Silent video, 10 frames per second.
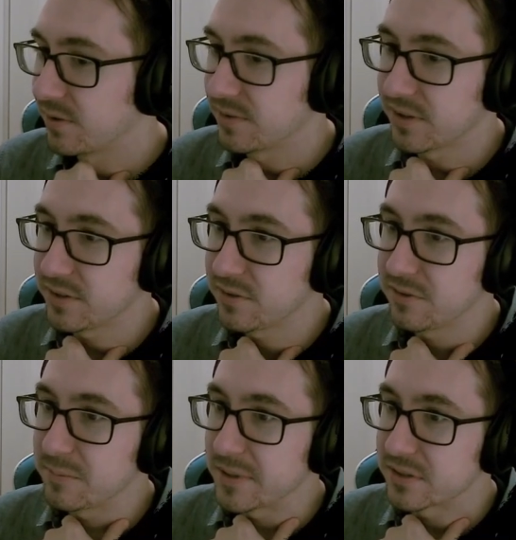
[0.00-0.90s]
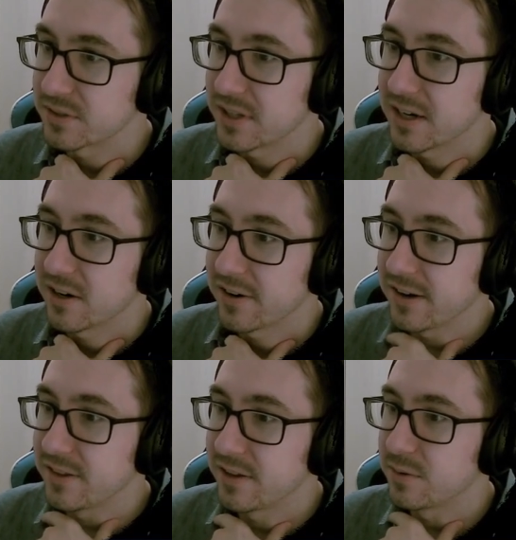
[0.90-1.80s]
nothing too special there. And
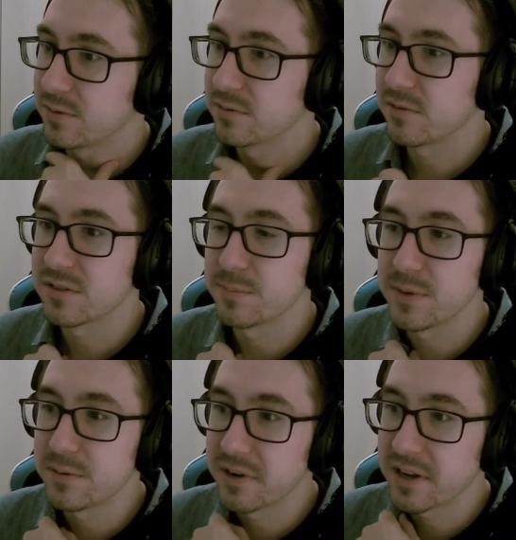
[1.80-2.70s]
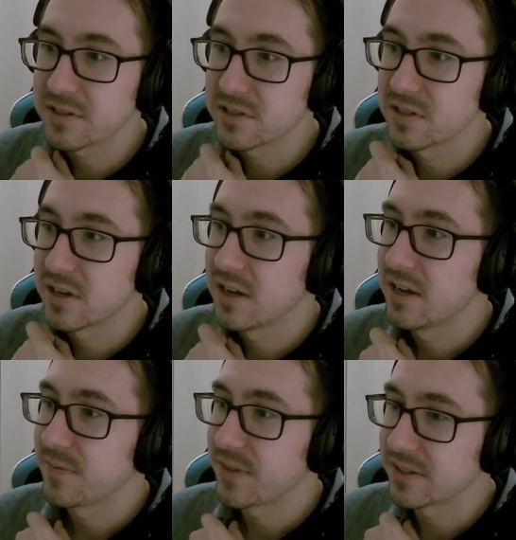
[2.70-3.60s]
then Ozorus mid-range,
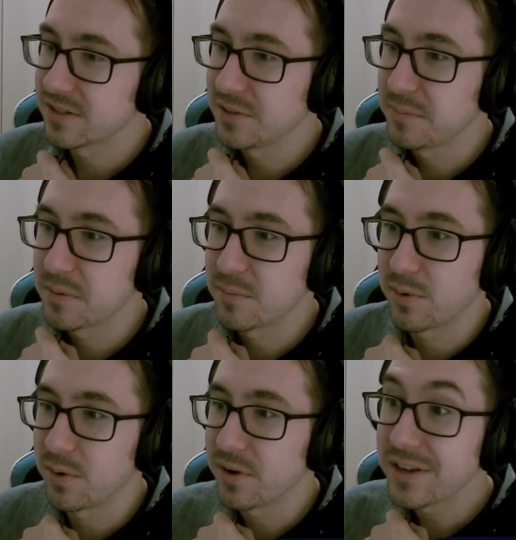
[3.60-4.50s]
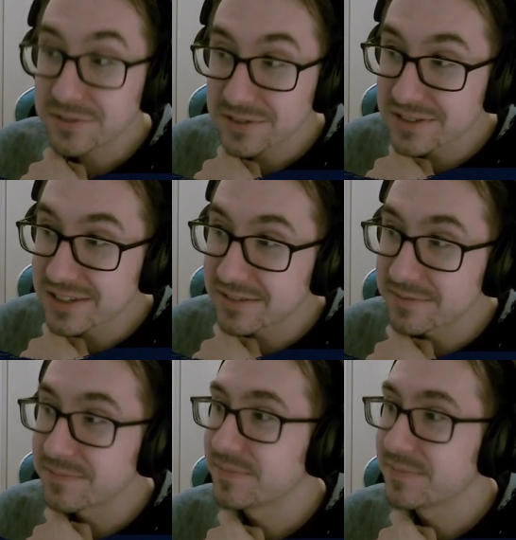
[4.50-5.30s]
that's a little bit more interesting.